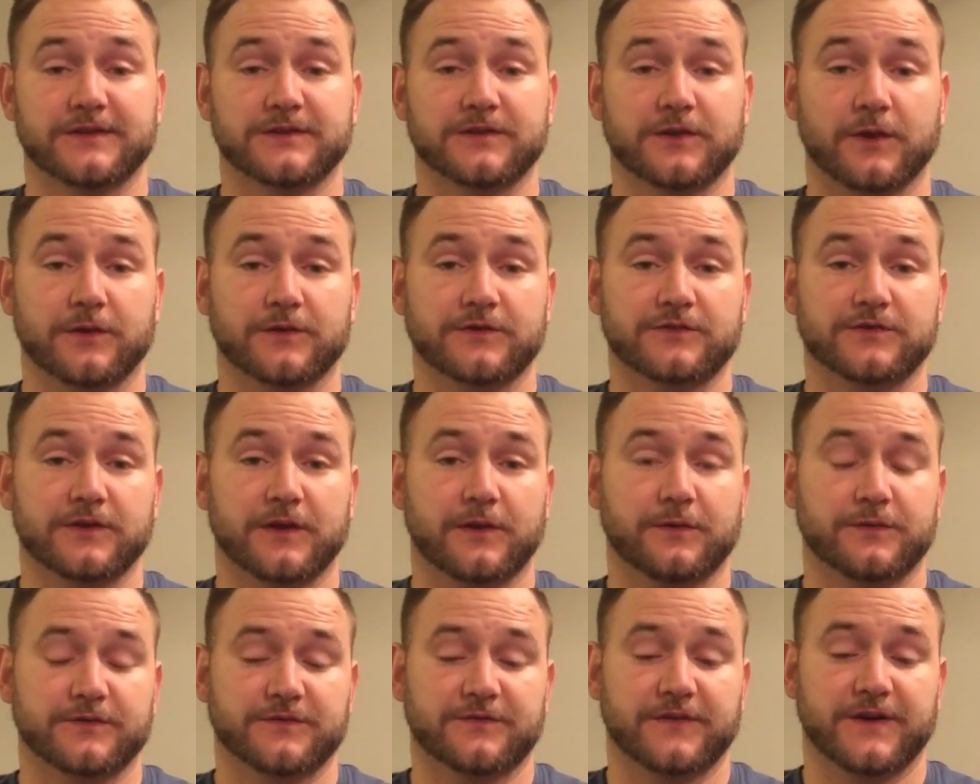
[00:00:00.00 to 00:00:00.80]
So I was,
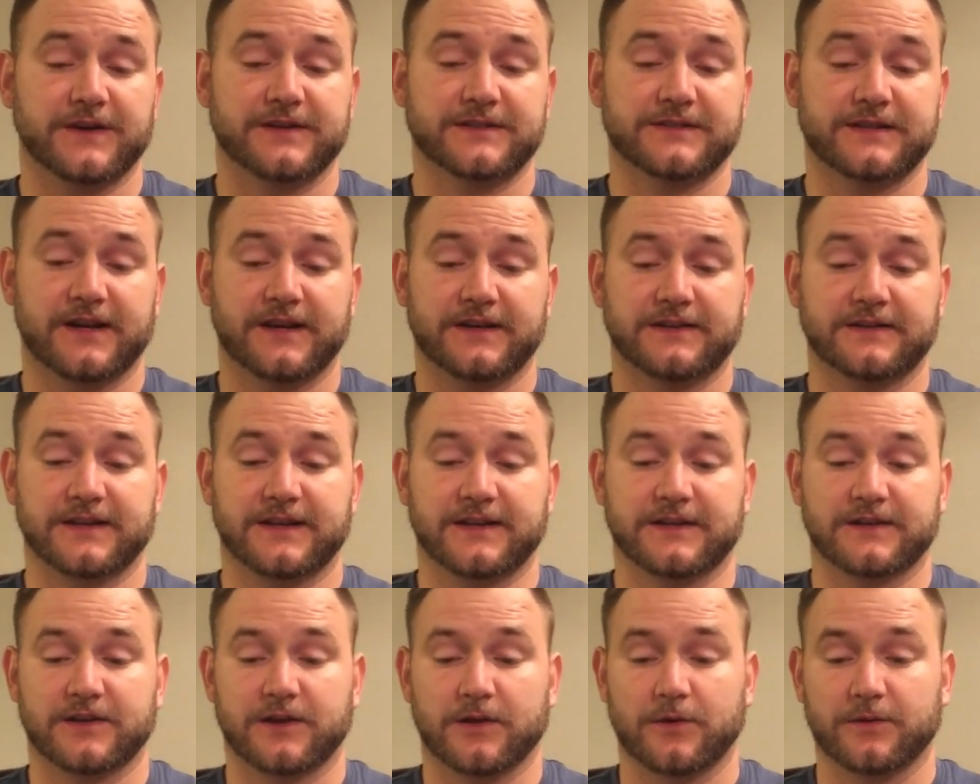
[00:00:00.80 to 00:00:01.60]
I was, very excited to
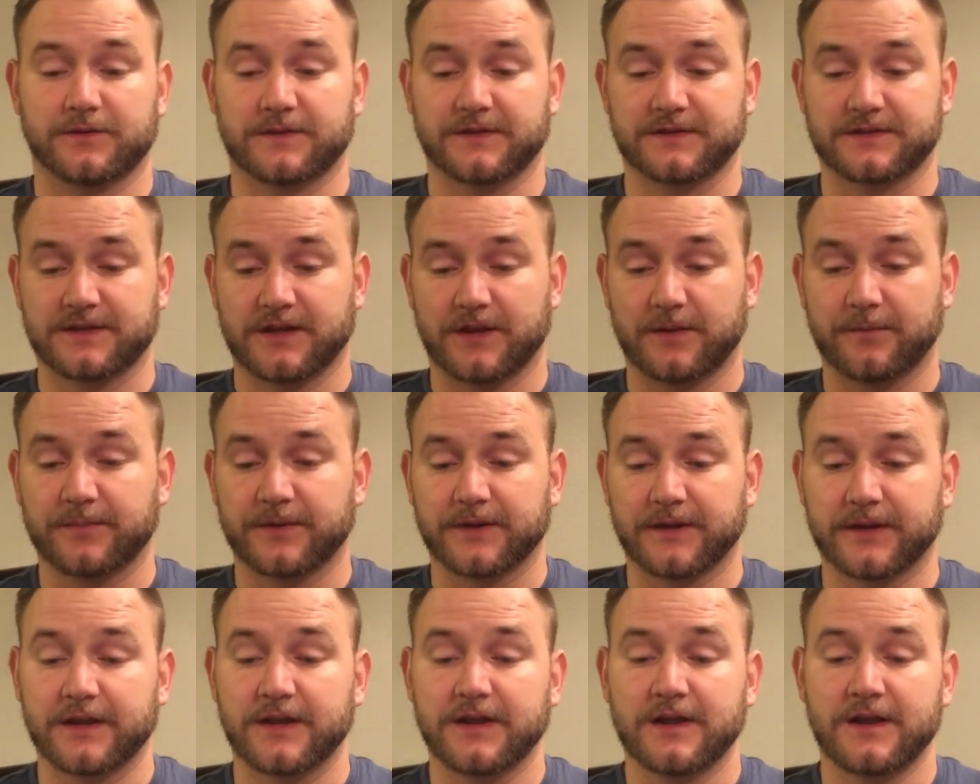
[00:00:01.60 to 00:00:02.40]
get to go with this
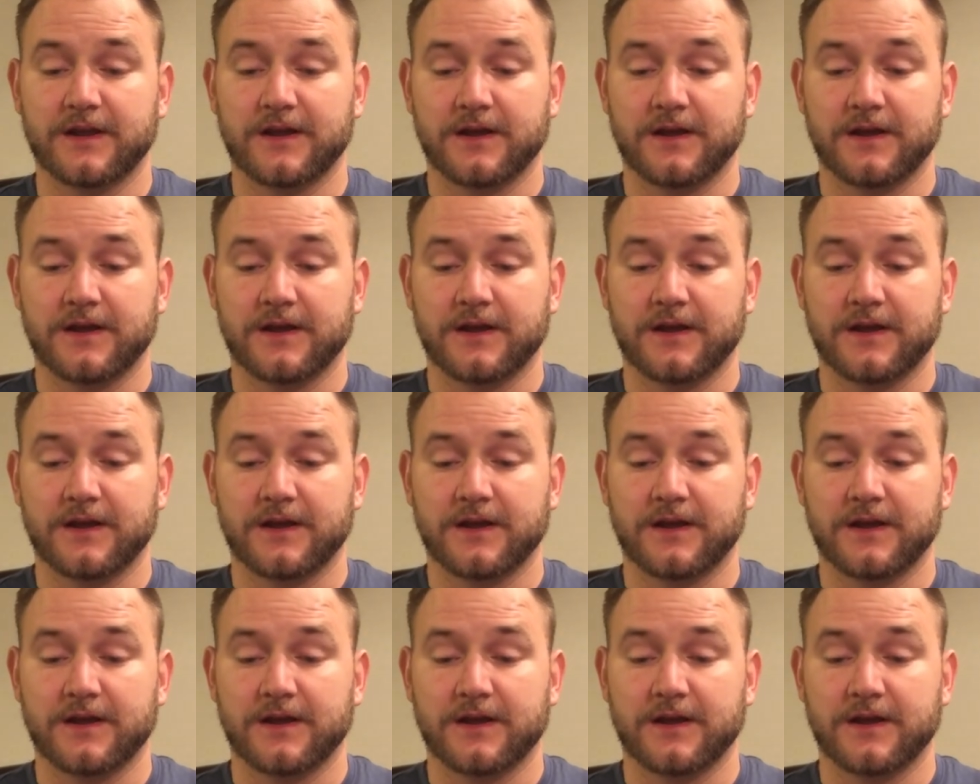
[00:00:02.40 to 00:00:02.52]
company.